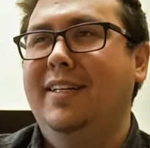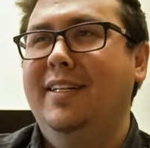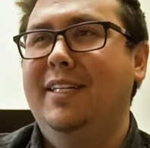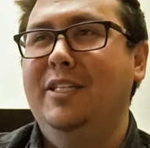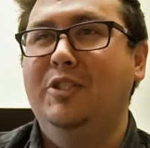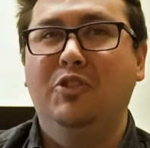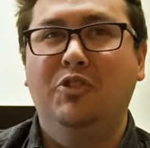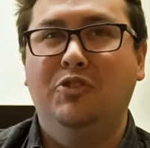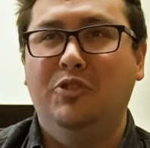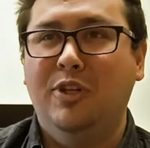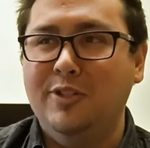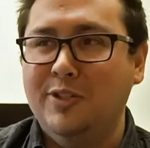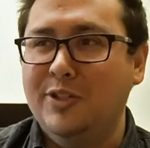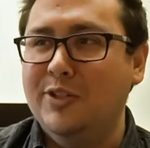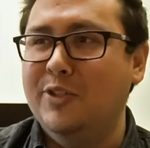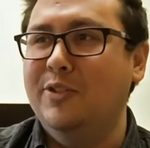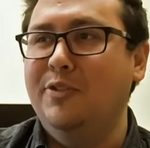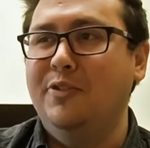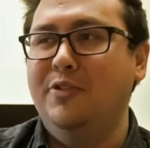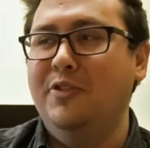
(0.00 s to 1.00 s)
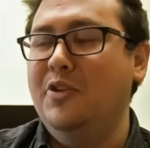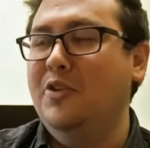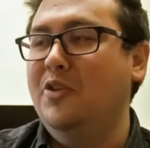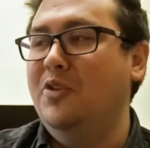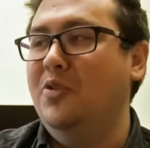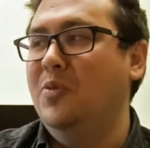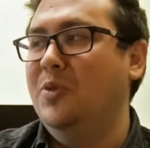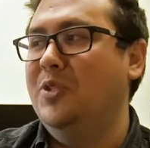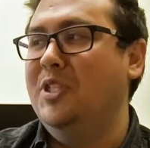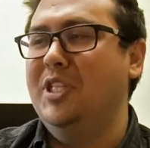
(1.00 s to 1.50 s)
instructors
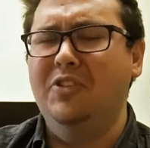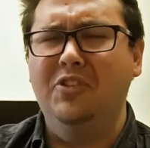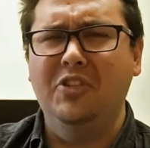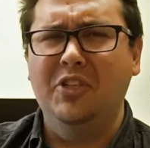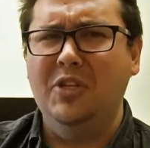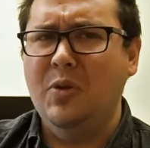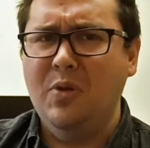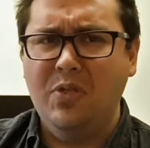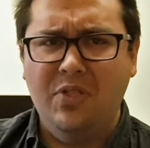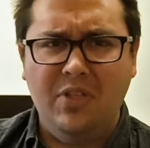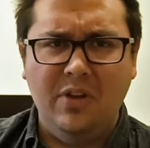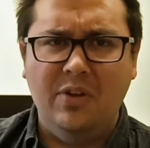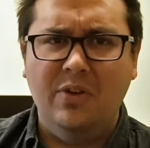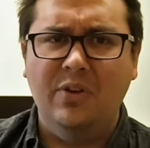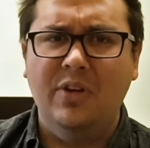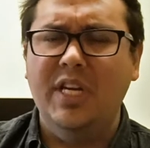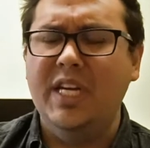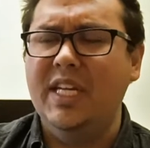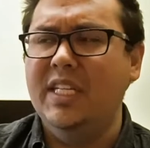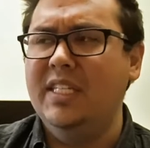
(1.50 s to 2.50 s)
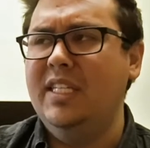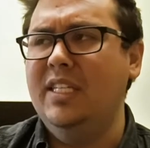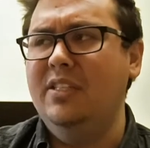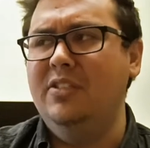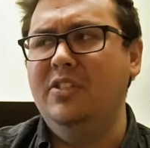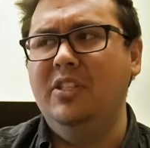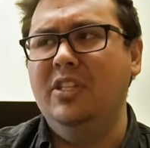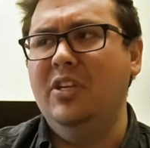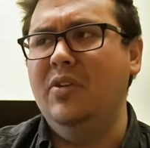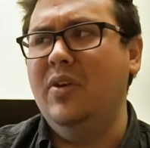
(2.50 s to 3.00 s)
who were teaching you theory and
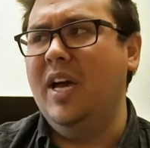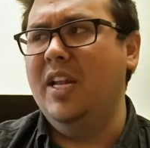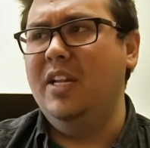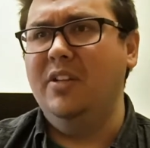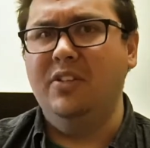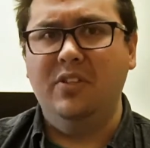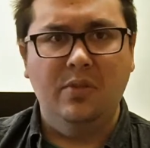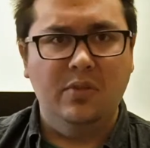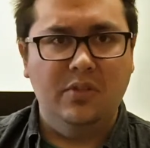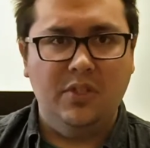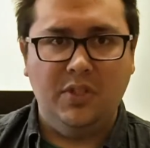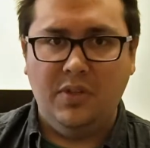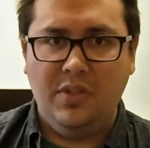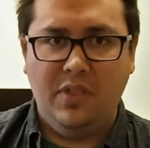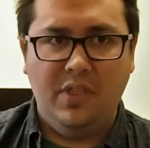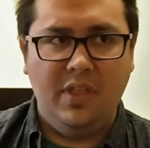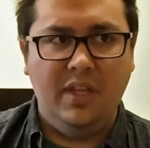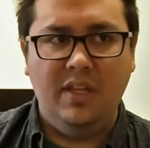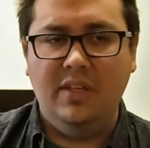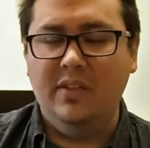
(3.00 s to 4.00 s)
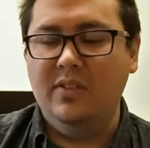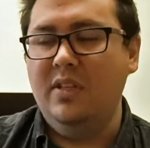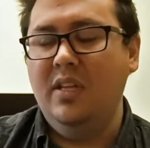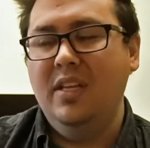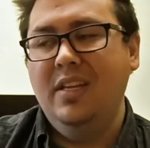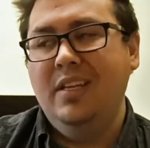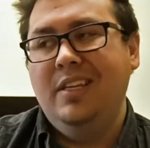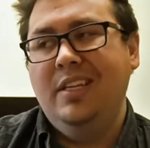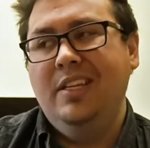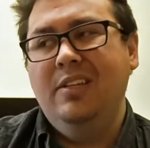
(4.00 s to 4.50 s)
teaching you how to do certain things.
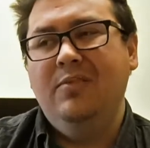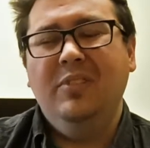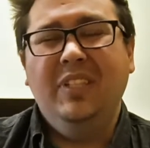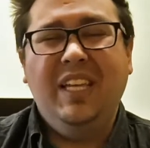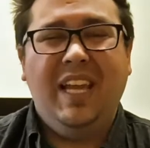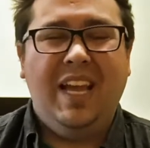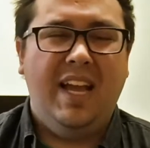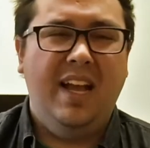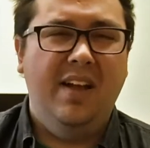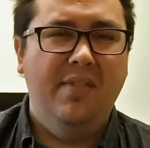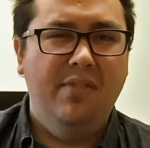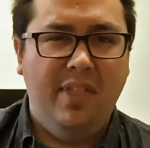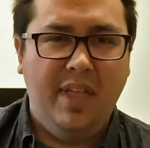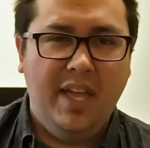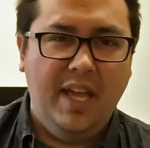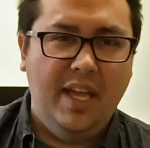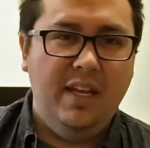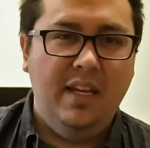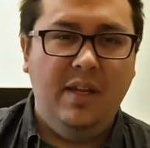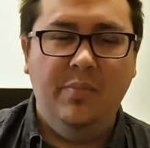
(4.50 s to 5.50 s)
You didn't really have that.